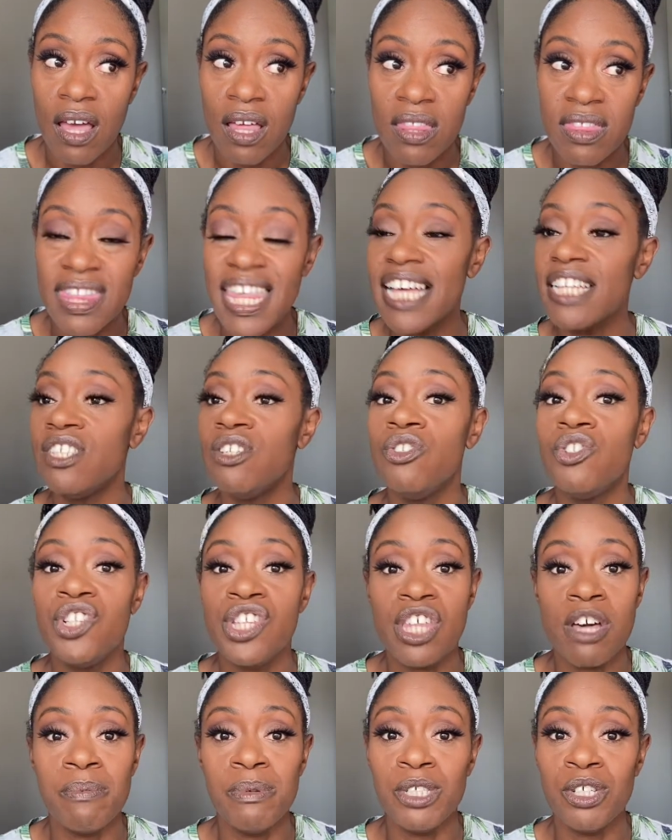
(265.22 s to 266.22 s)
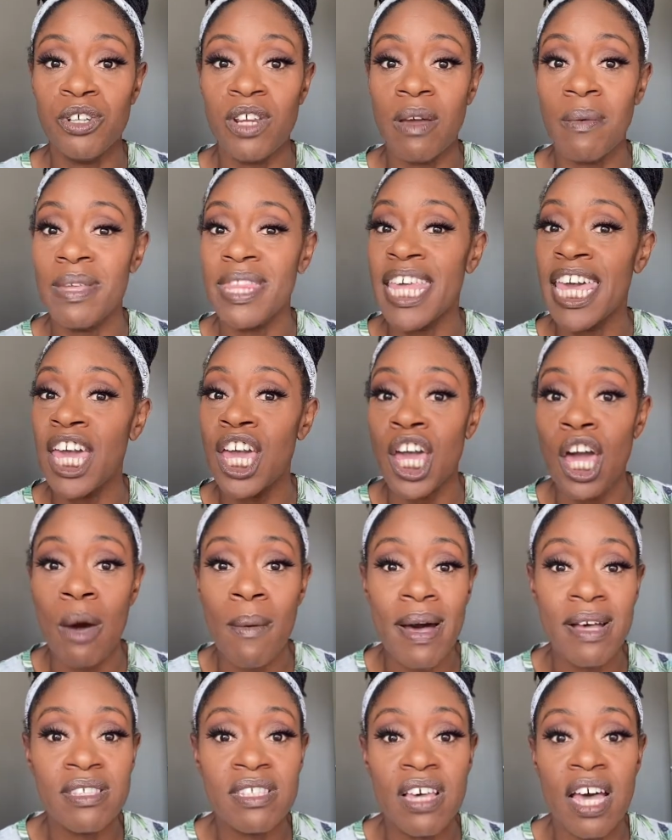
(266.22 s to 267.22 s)
that's usually the opportunity when they can go
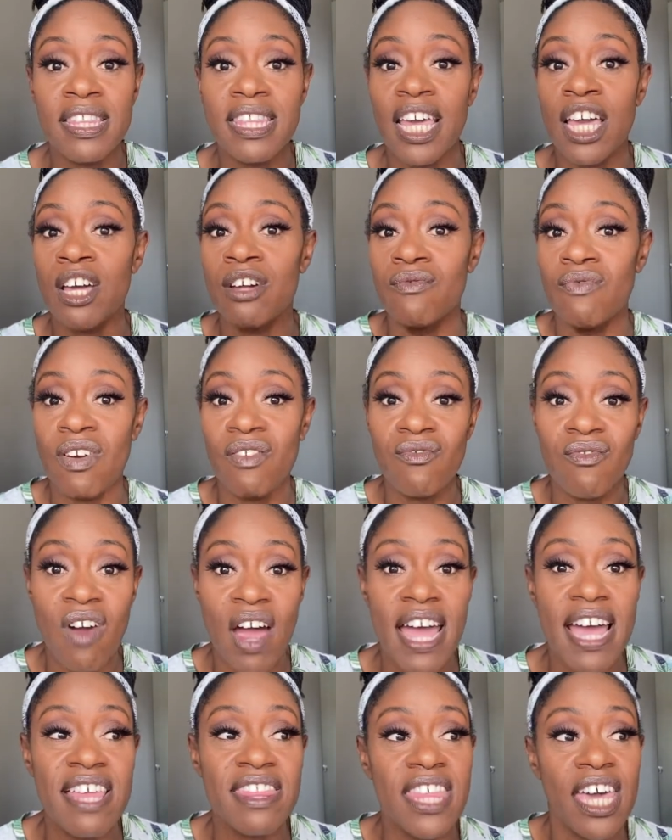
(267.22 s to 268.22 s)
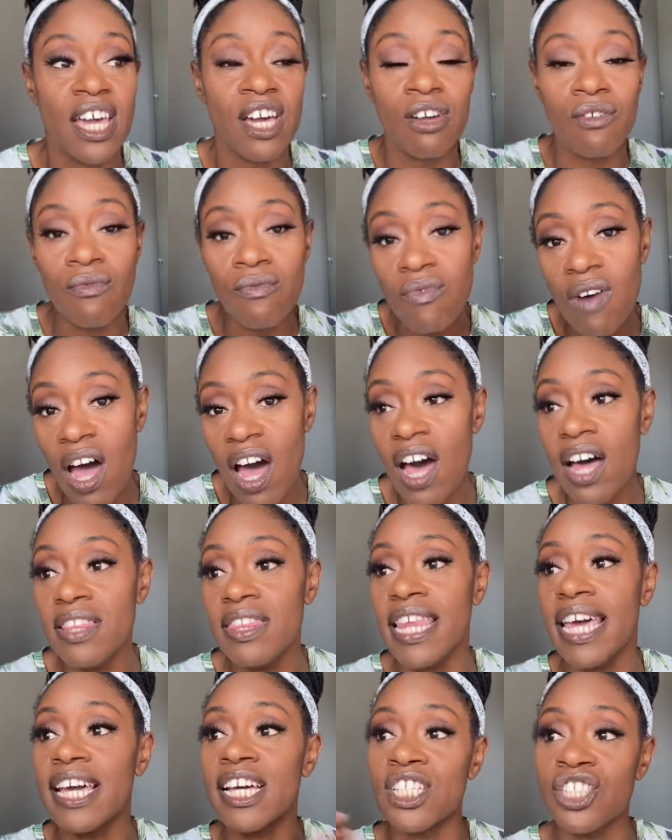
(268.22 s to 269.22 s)
outside, they can run riot, they can run,
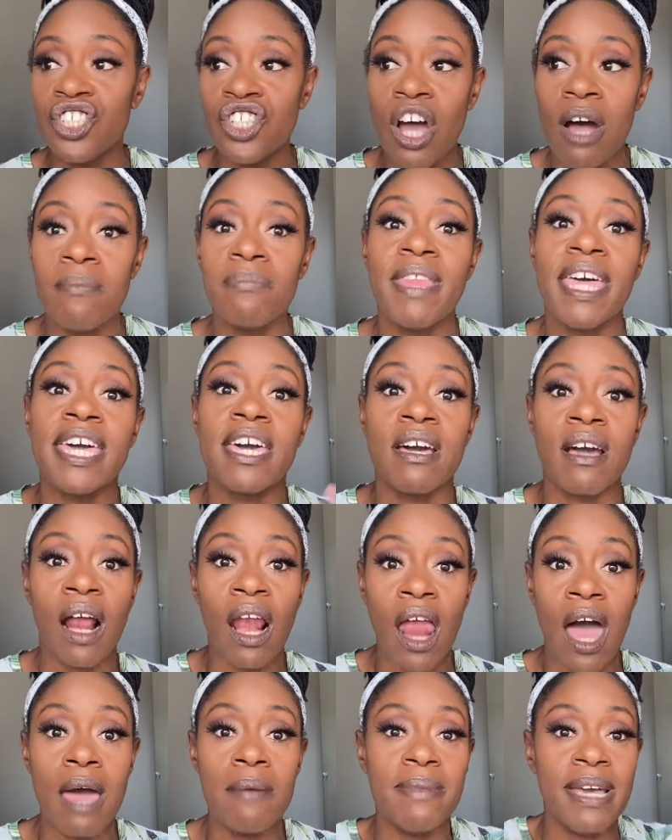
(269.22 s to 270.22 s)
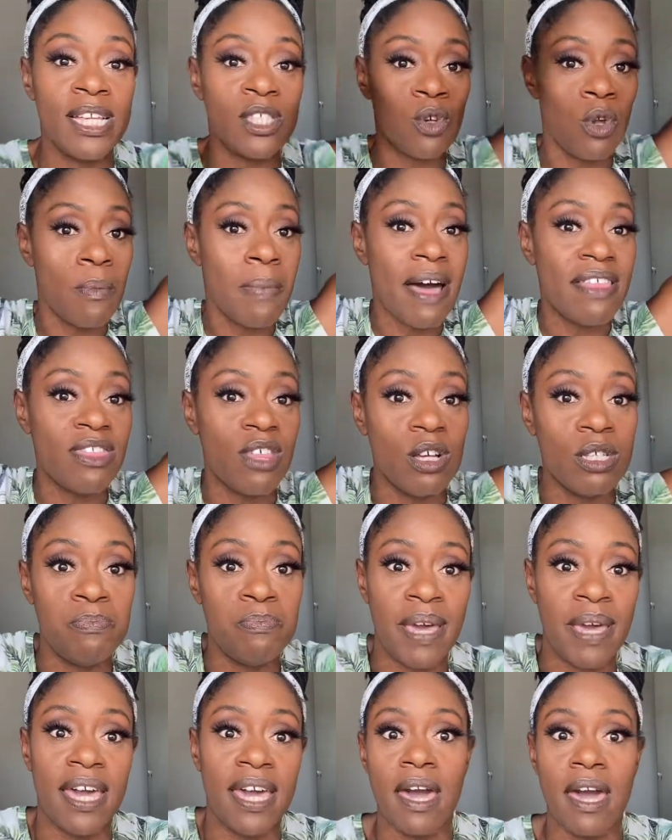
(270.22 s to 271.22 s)
they can jump, they can climb. It's all about those
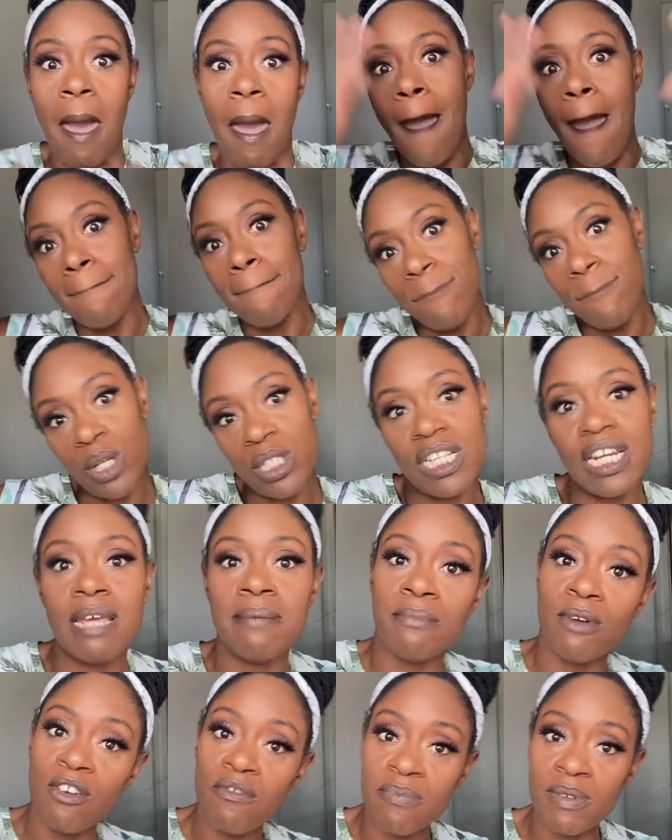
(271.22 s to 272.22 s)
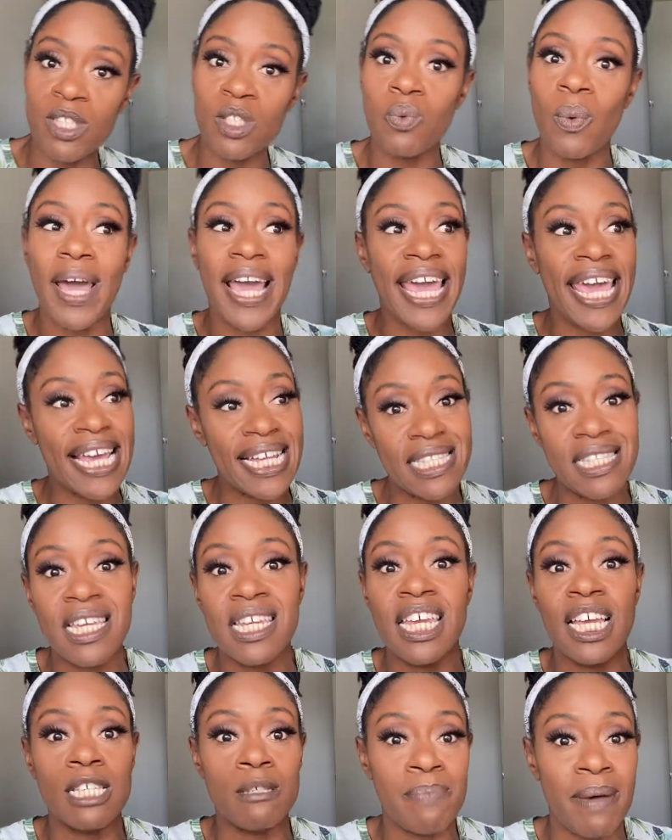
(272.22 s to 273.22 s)
big bodily movements where kids
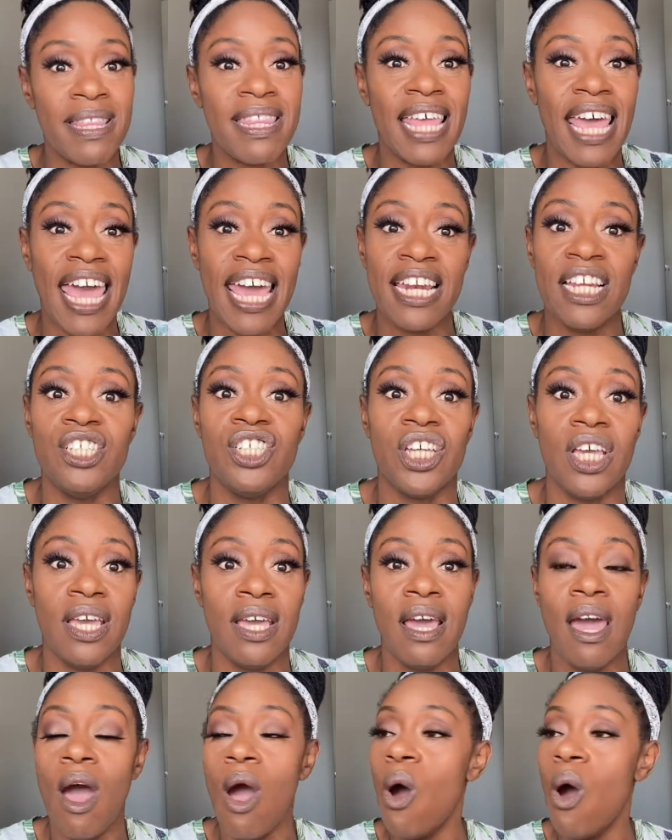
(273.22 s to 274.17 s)
can expend their energy.